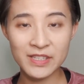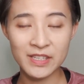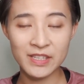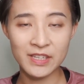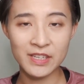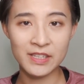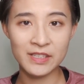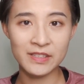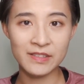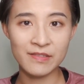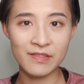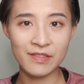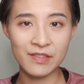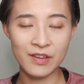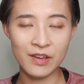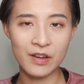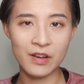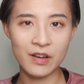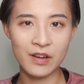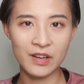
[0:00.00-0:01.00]
It is
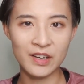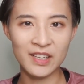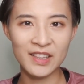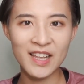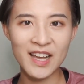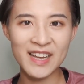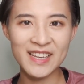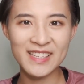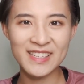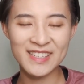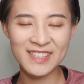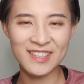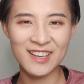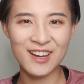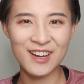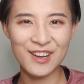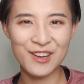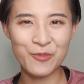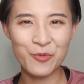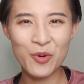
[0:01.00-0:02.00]
the
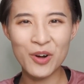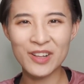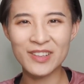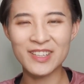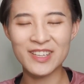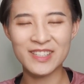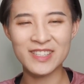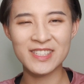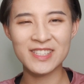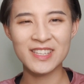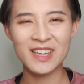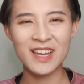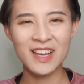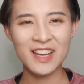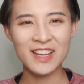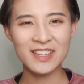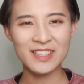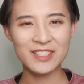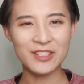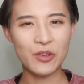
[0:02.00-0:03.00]
client-side wallets.
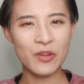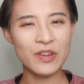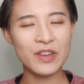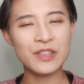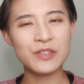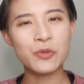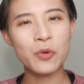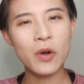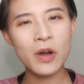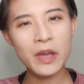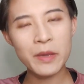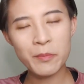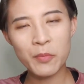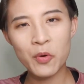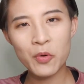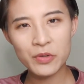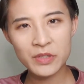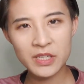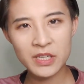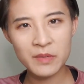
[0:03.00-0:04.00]
So it is quite
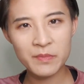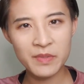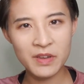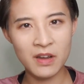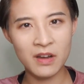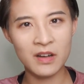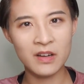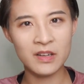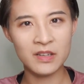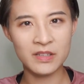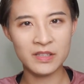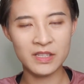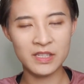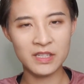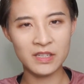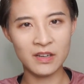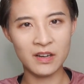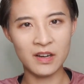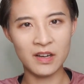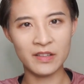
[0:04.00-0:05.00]
important because
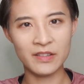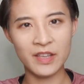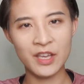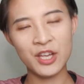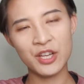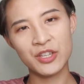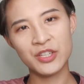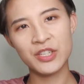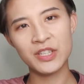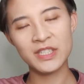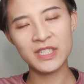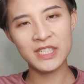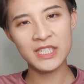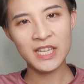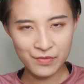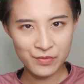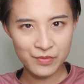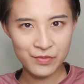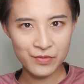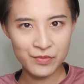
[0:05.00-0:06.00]
on Hedgehog,
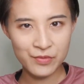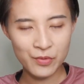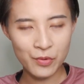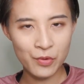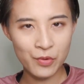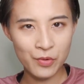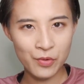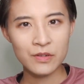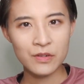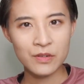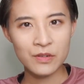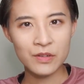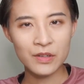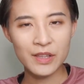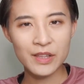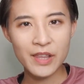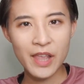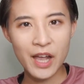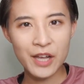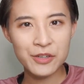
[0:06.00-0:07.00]
your
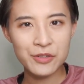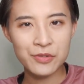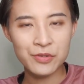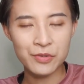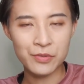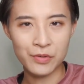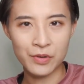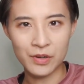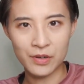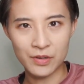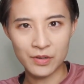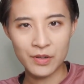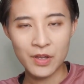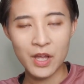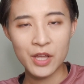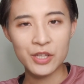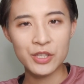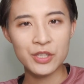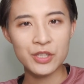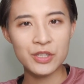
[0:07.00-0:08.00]
collateral
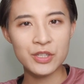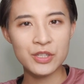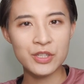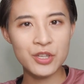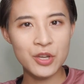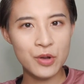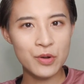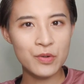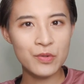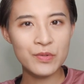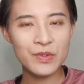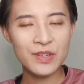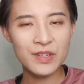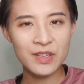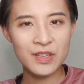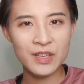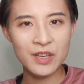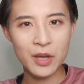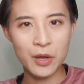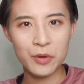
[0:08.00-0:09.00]
don't
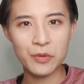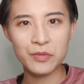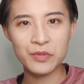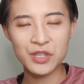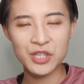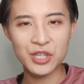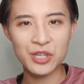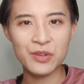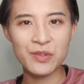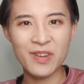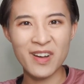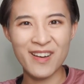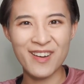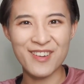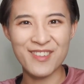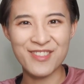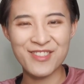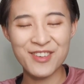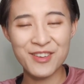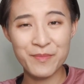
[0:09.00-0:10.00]
go to
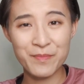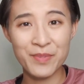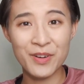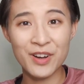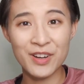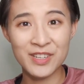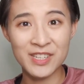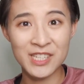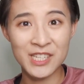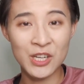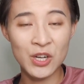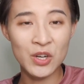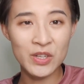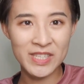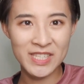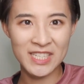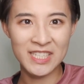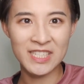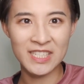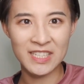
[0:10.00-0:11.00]
a third-party
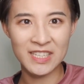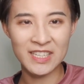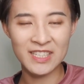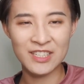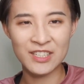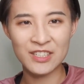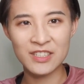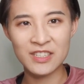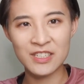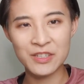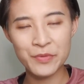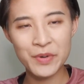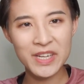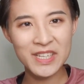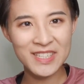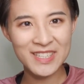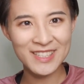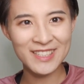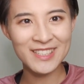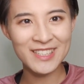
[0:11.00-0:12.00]
custody. It
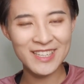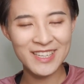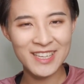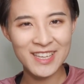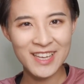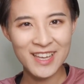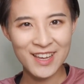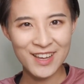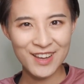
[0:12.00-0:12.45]
directly.